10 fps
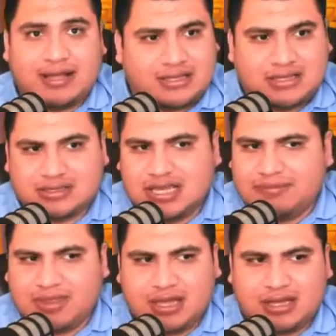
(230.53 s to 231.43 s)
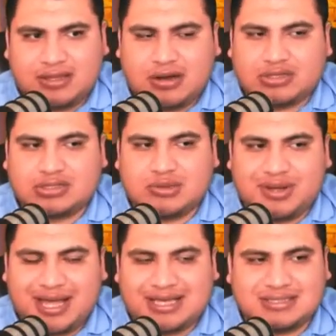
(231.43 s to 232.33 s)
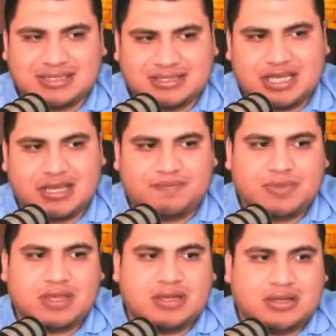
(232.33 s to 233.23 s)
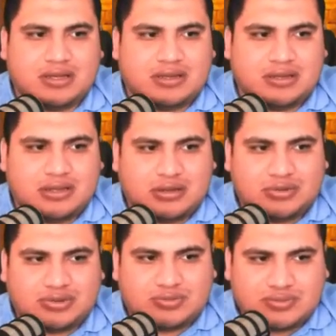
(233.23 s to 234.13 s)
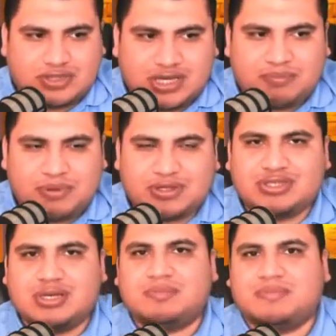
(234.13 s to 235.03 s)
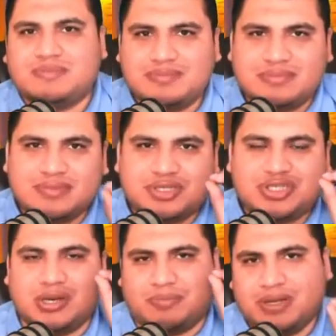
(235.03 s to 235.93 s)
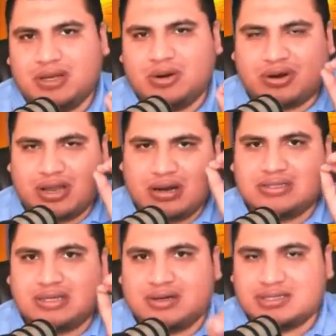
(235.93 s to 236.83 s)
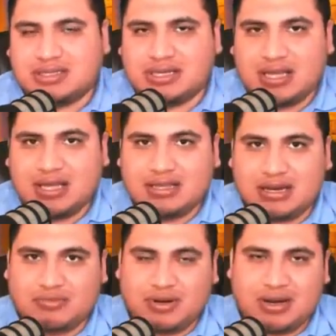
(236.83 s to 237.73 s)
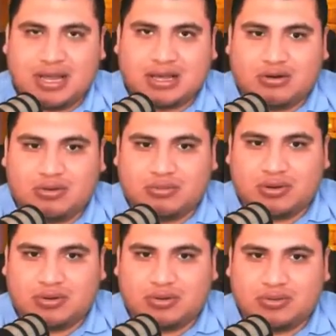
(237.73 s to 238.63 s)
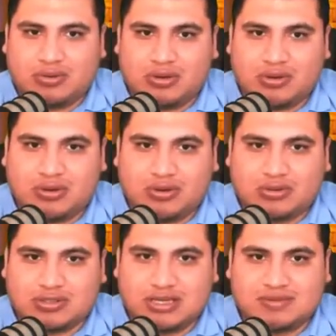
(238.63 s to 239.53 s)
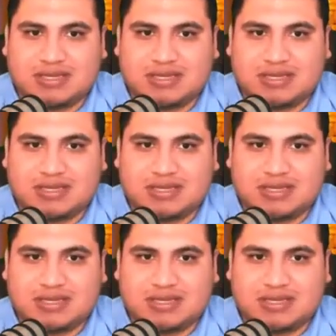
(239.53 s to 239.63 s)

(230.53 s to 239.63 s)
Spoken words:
the same thing. I think Arsenal has the same little championship chip or characteristic that I really like on teams that